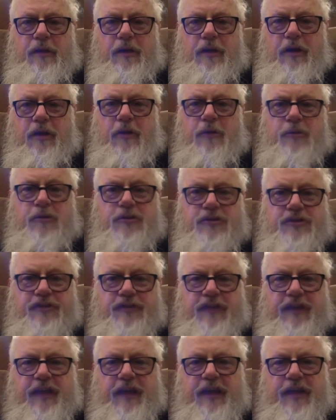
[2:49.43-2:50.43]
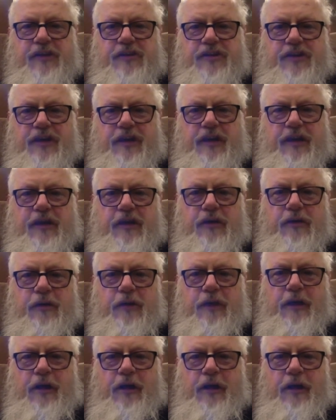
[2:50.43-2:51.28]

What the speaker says: I almost forget to let go of